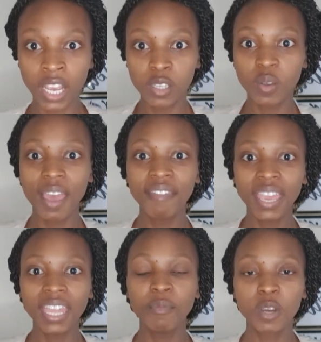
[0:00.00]
So
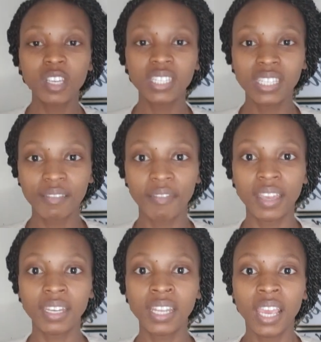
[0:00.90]
having an emergency
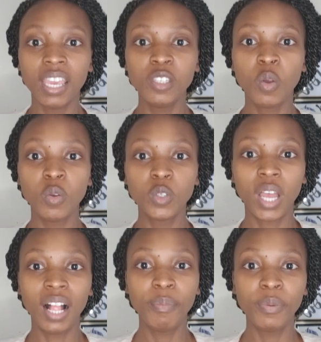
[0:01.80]
fund is going to
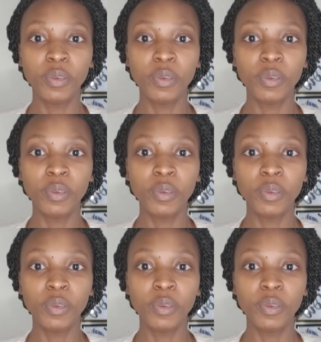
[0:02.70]
help